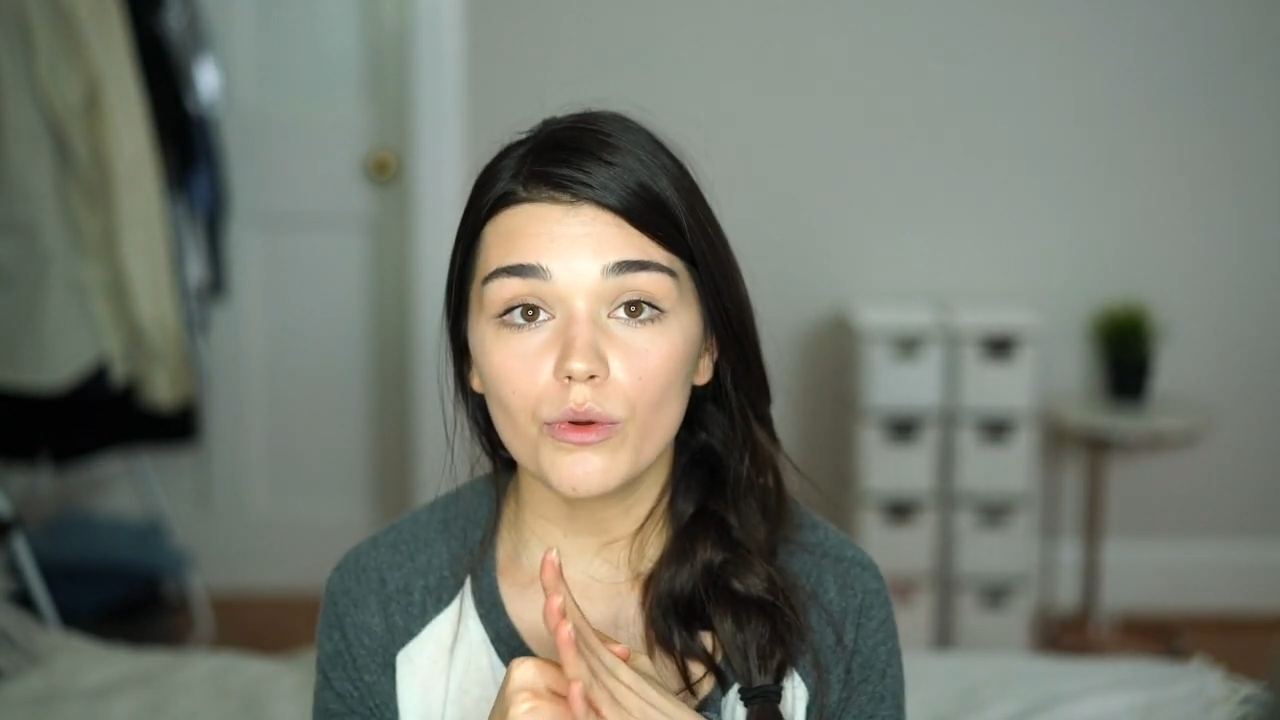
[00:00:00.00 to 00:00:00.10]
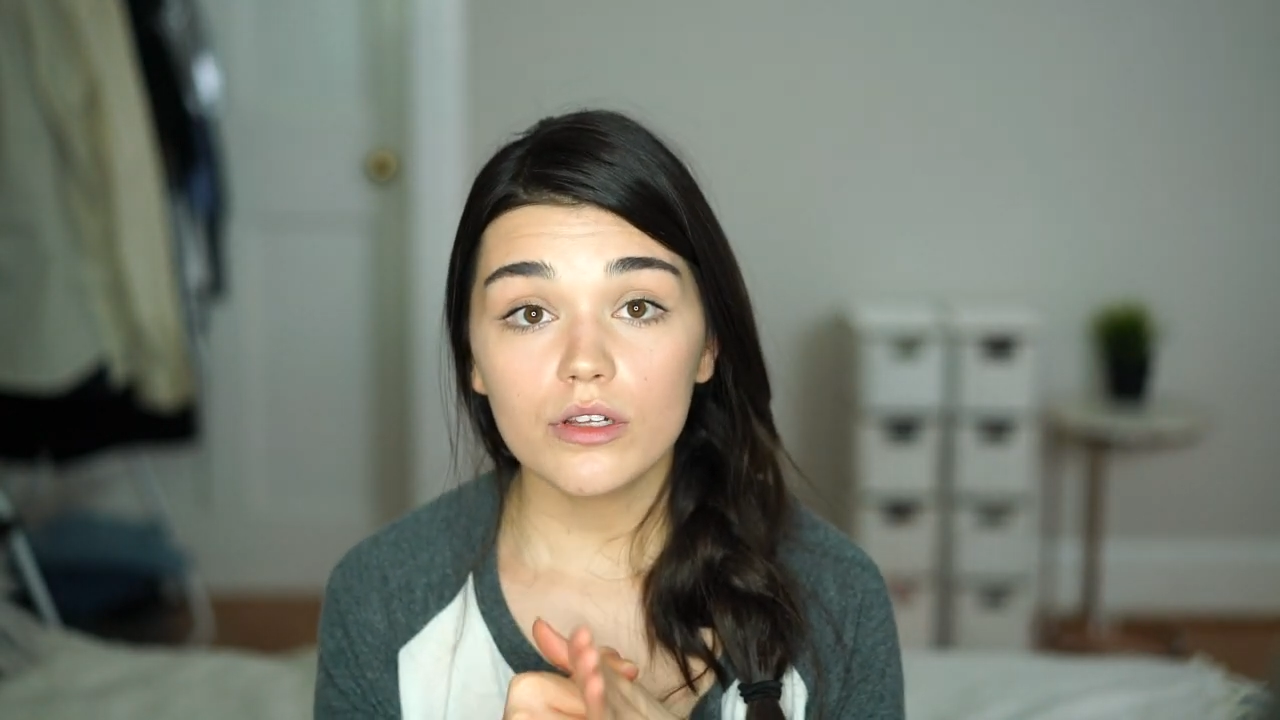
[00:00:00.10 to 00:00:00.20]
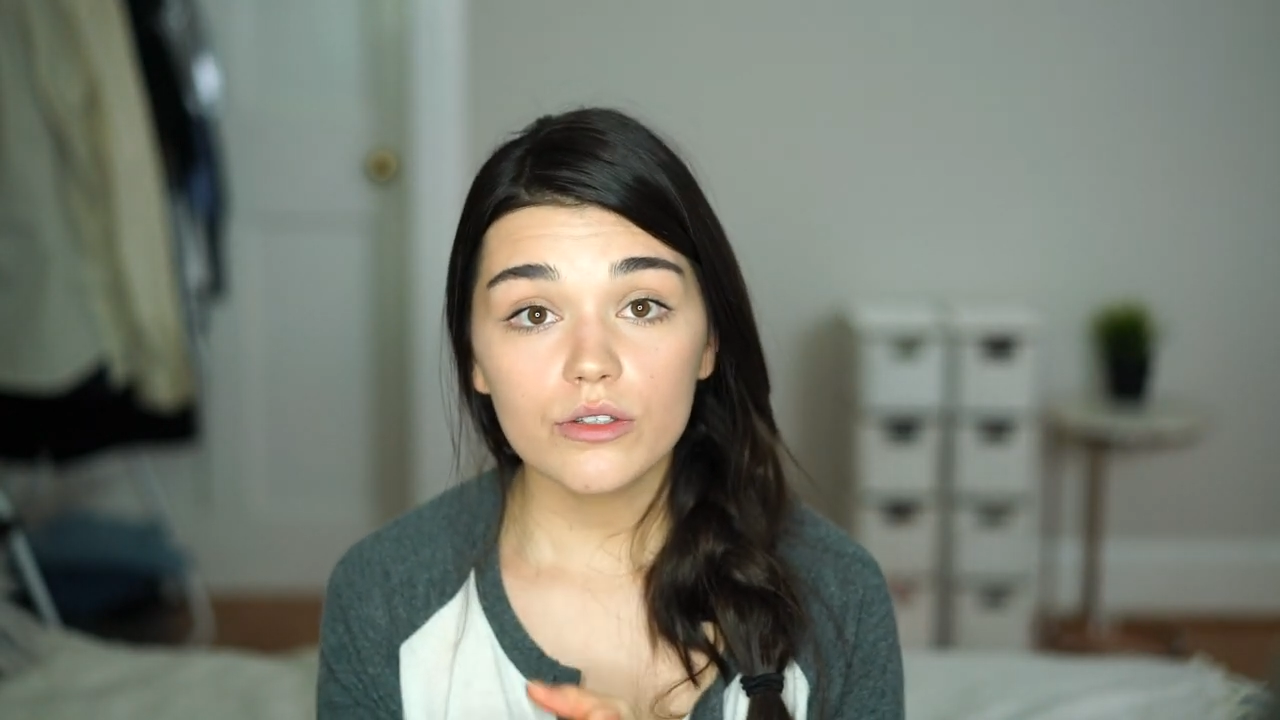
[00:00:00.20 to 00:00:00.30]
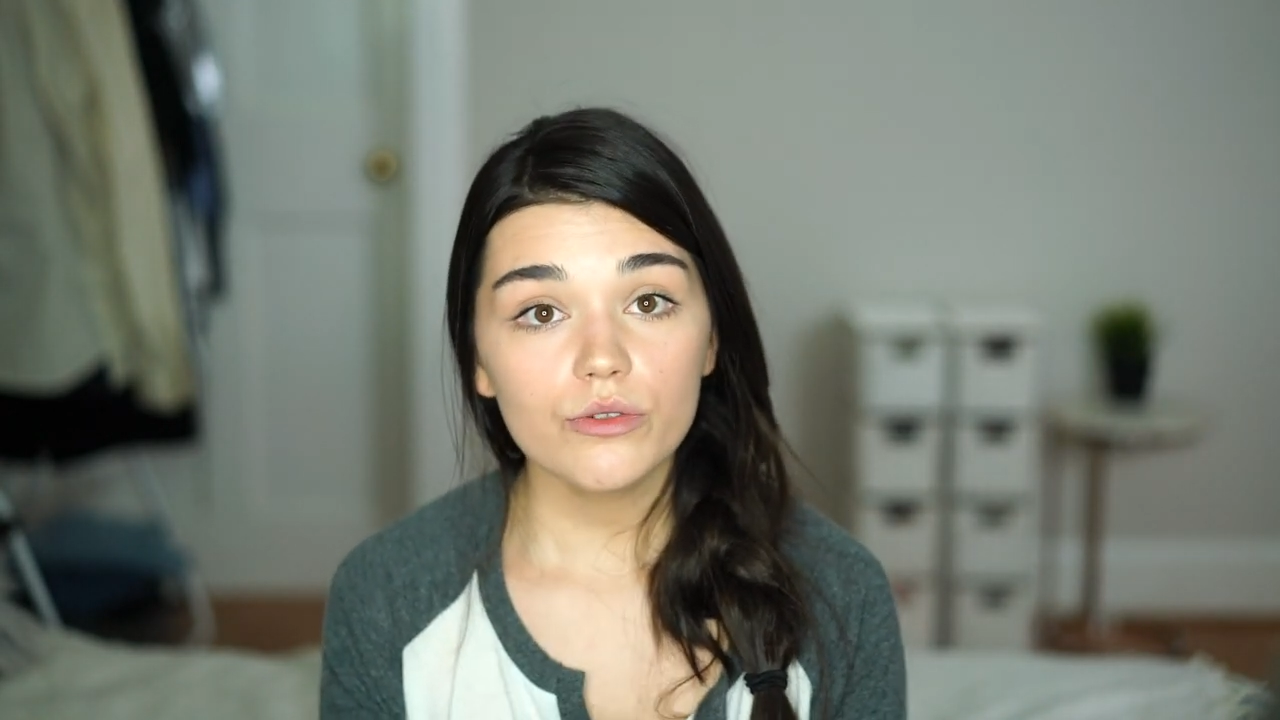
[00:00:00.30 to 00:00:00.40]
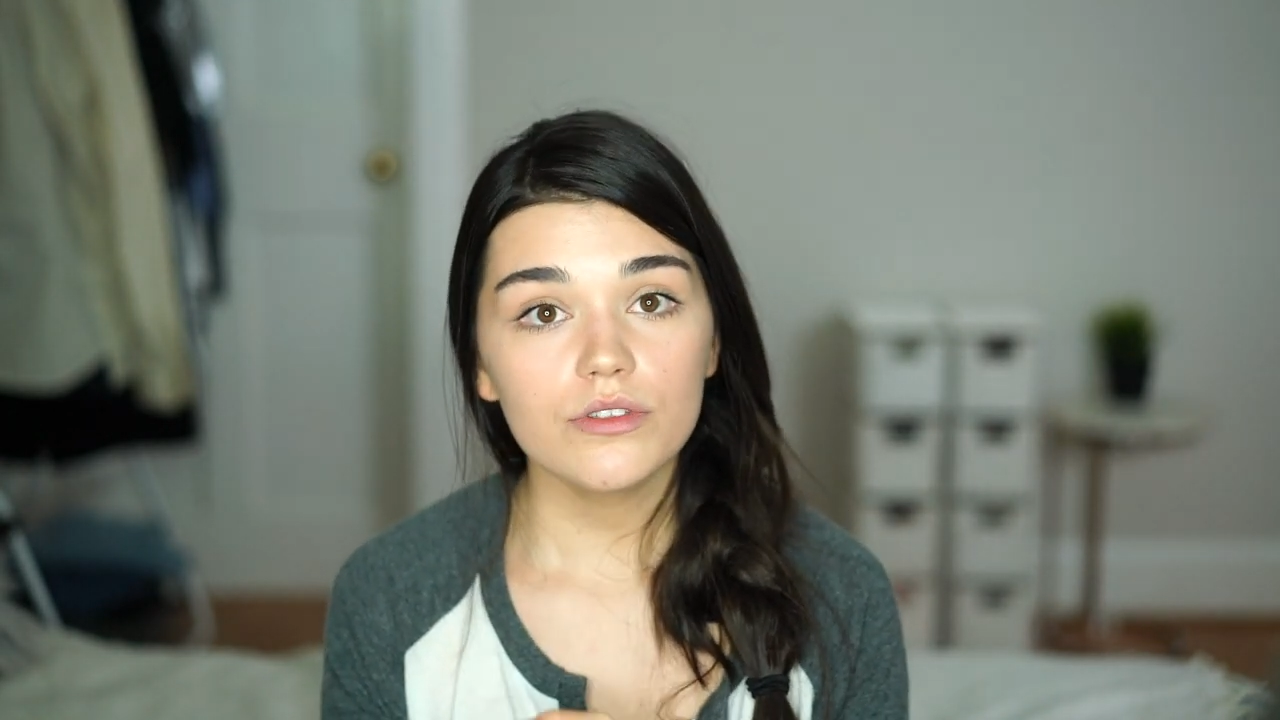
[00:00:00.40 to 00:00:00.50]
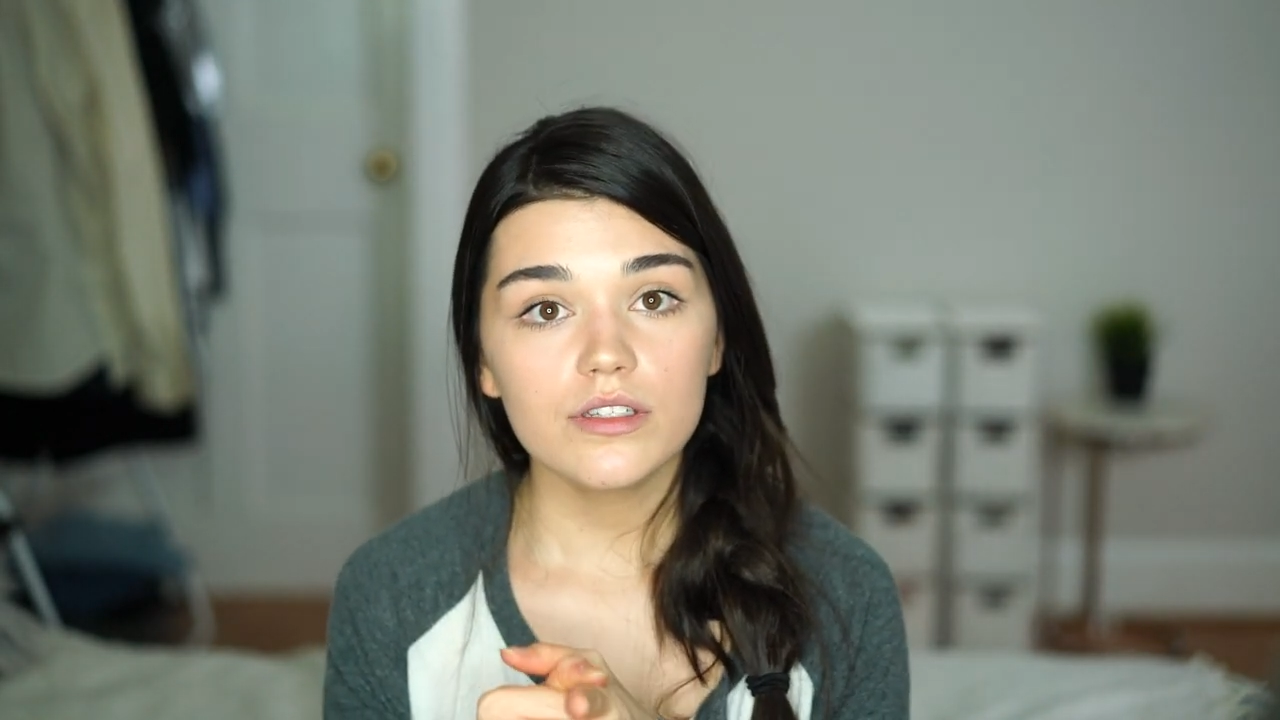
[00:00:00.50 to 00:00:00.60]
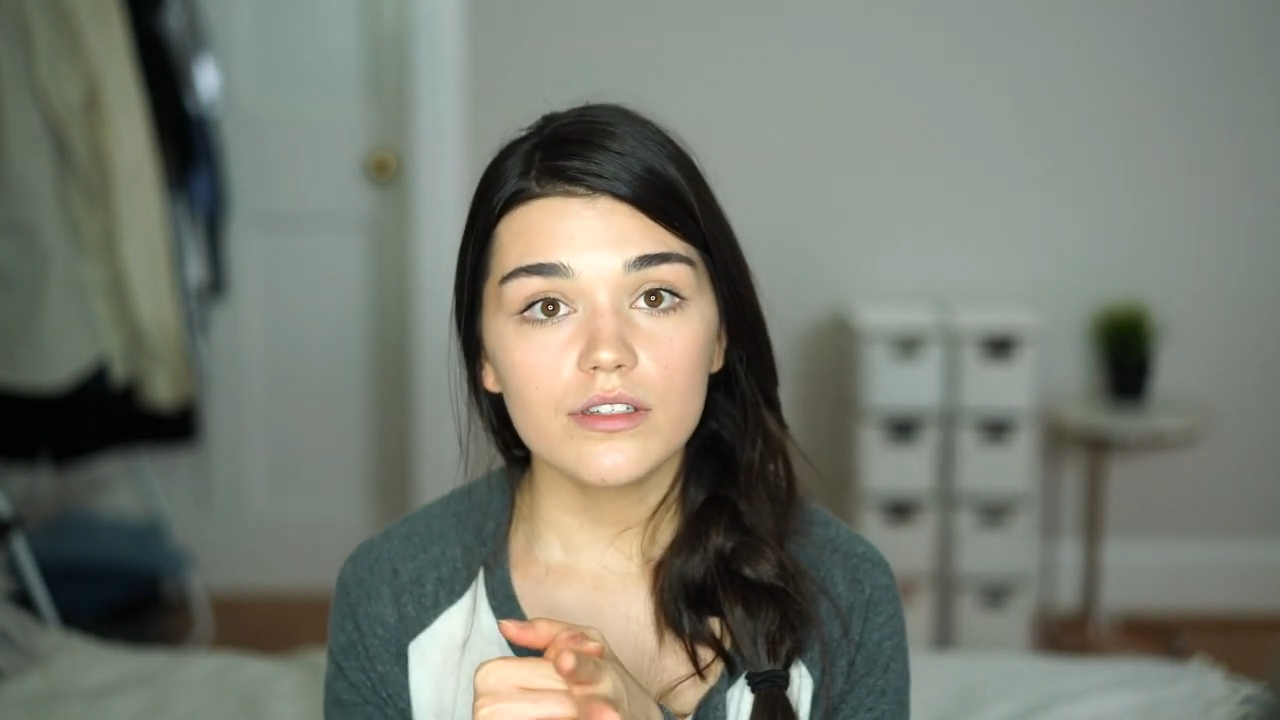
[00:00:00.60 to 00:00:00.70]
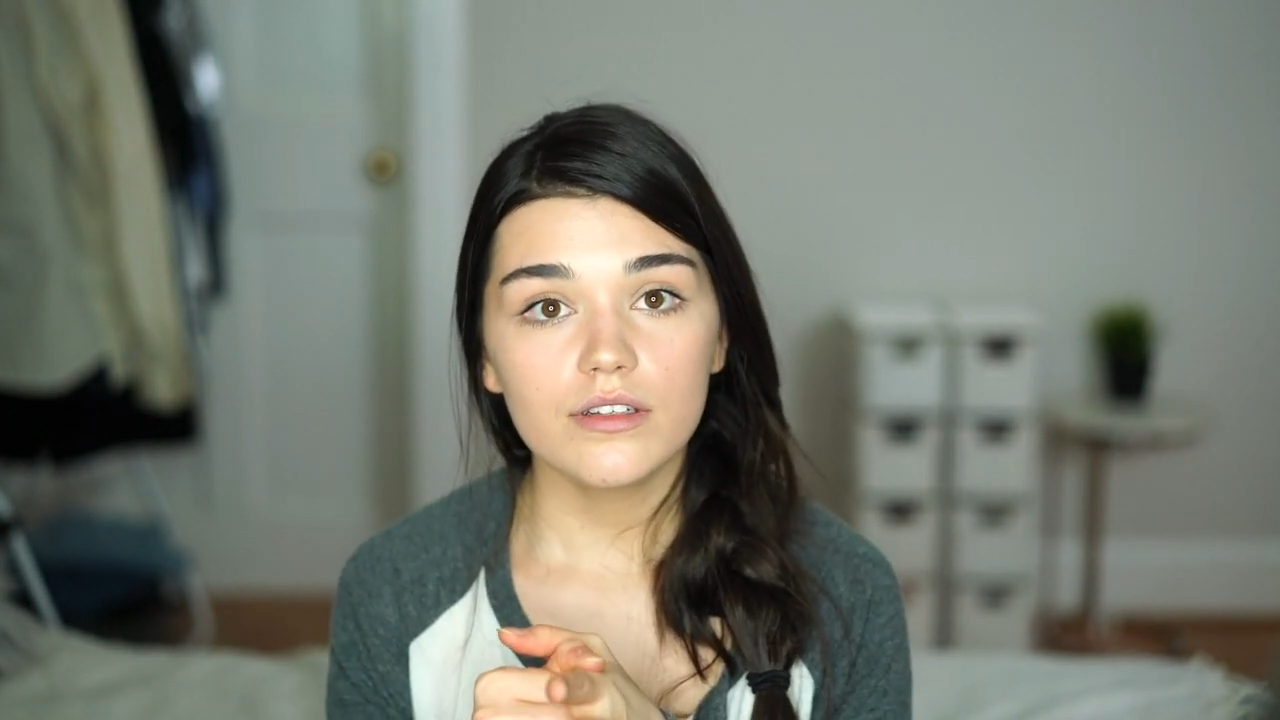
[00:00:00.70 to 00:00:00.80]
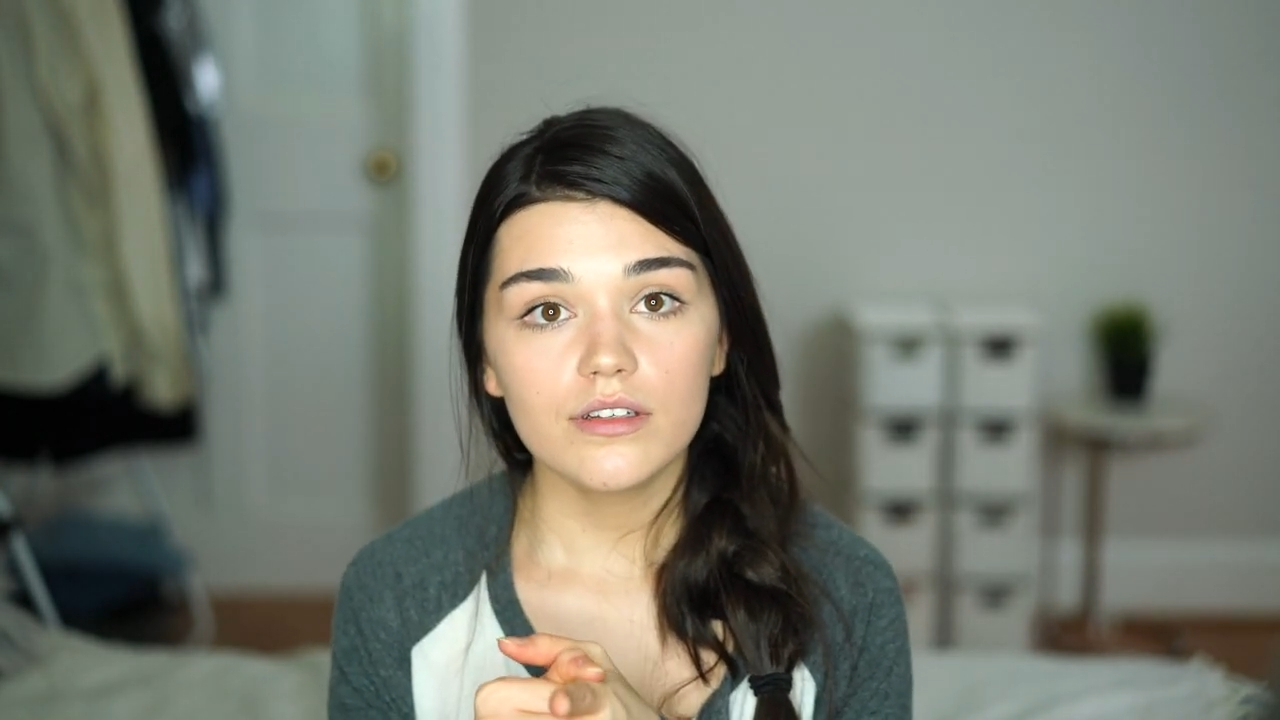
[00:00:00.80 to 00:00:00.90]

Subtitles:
lose